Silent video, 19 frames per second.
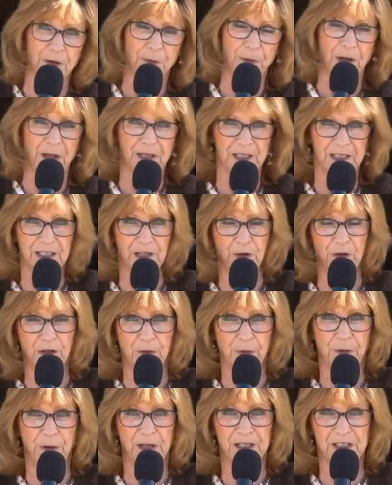Probably Terry will
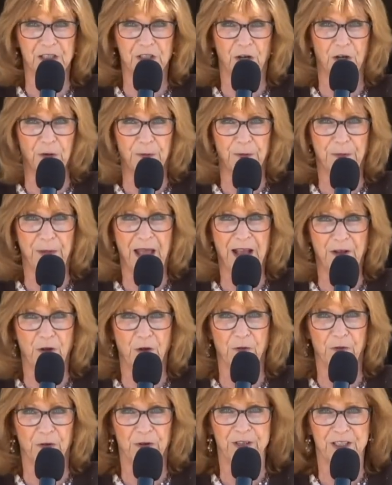probably start back
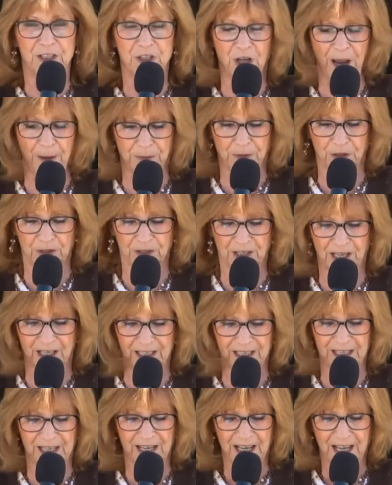over at chapter 10.